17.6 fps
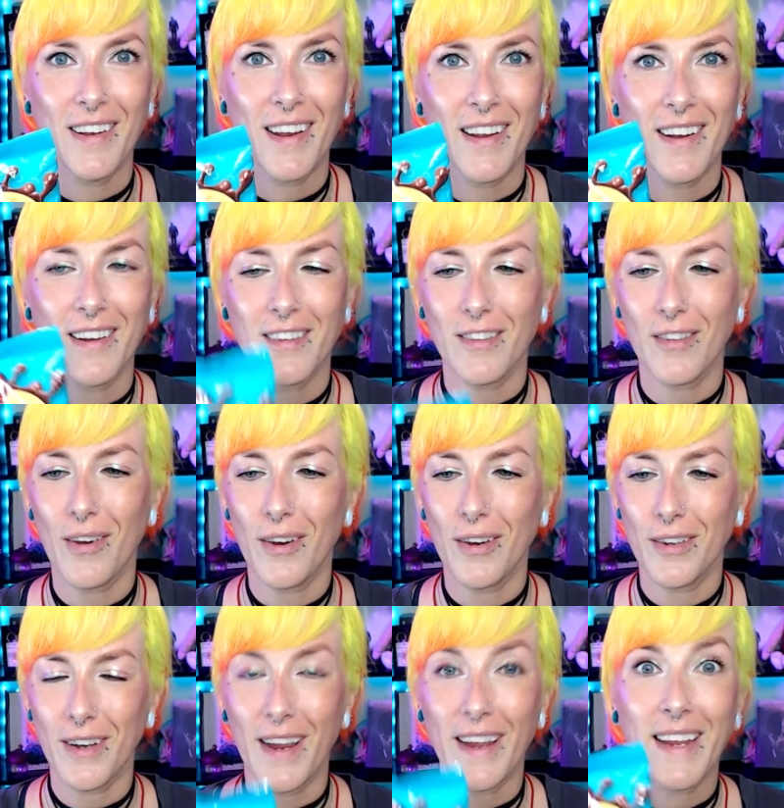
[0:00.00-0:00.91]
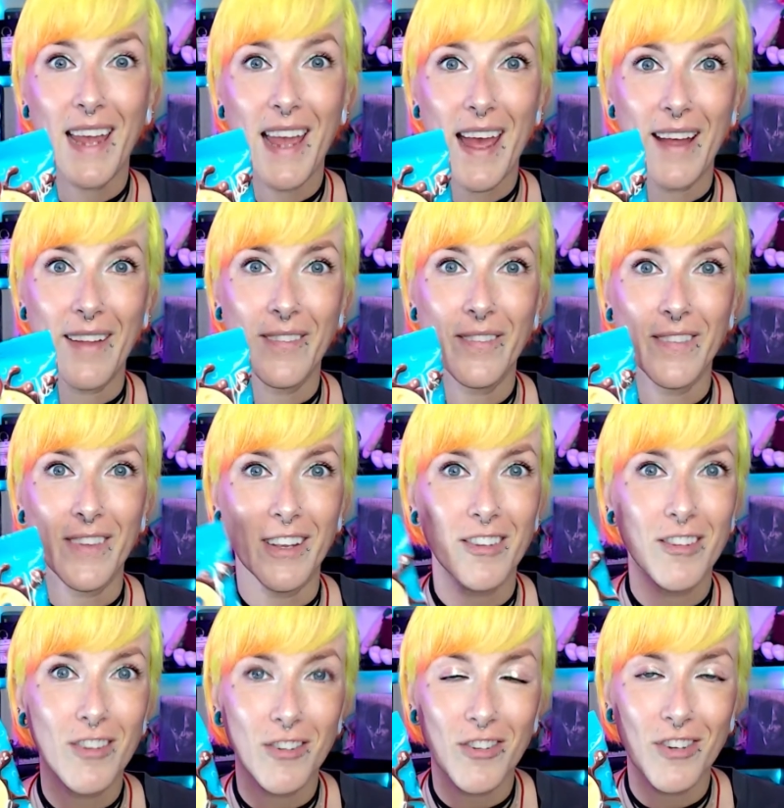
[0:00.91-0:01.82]
And I thought, again, that's
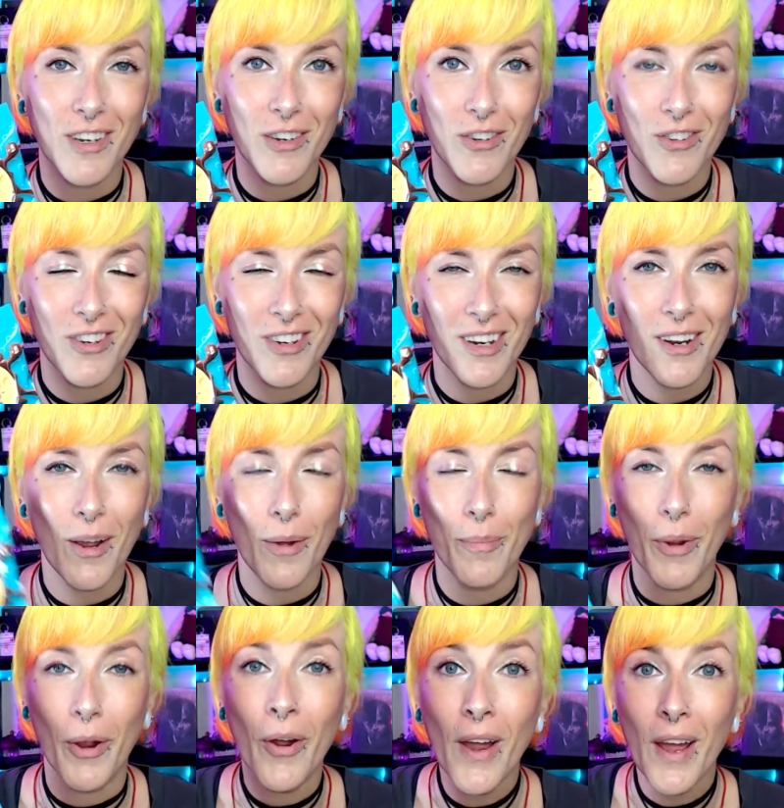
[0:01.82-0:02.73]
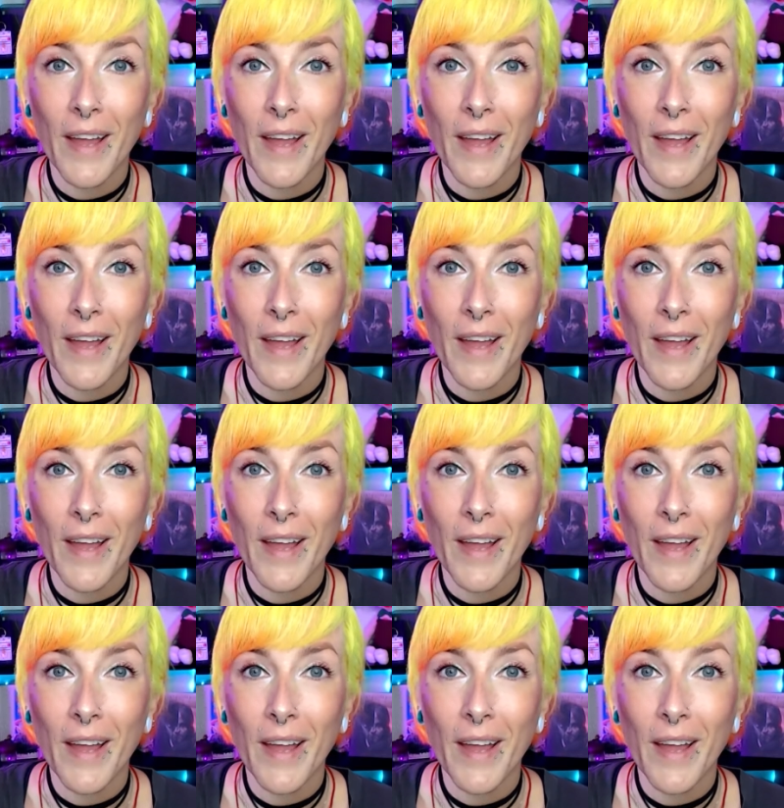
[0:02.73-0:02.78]
such an interesting combo.